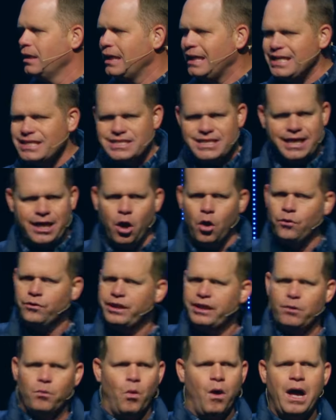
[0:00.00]
He's the
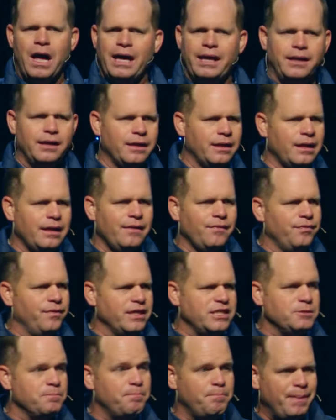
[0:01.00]
only one
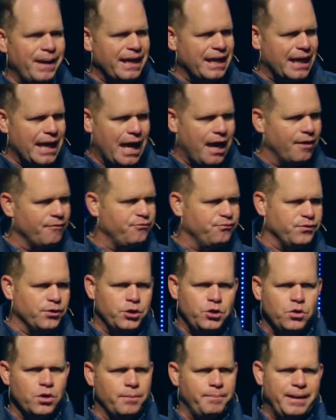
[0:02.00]
that's big enough for
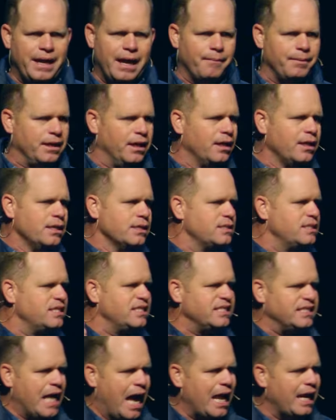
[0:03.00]
you to be able to
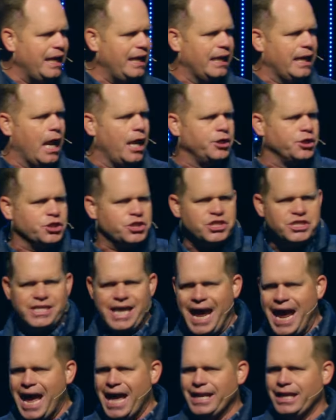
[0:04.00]
study and
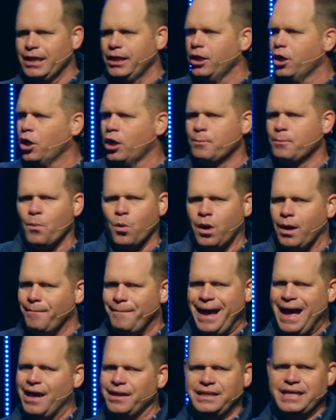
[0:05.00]
understand and learn more
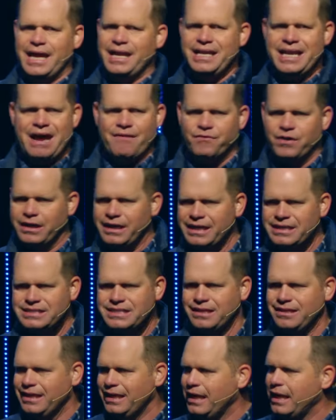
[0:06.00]
about, yet never get
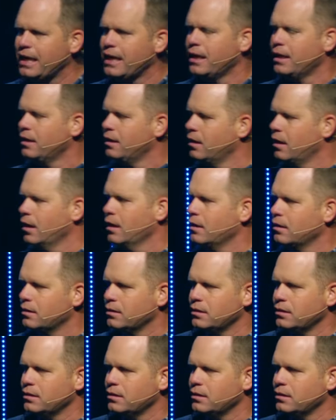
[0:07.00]
to the end.